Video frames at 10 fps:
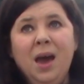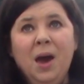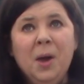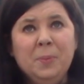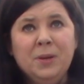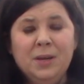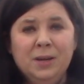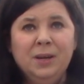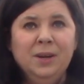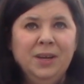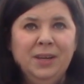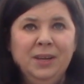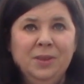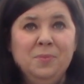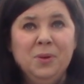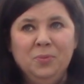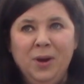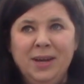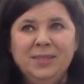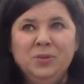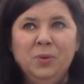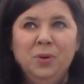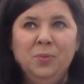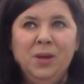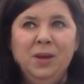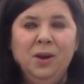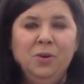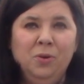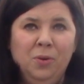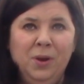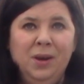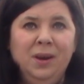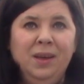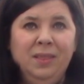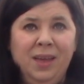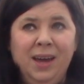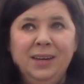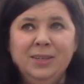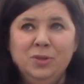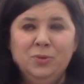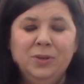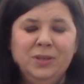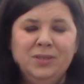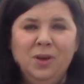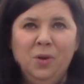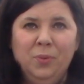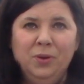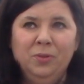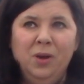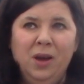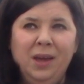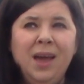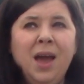Up here in the Midwest, where we are growing a lot indoors all winter long,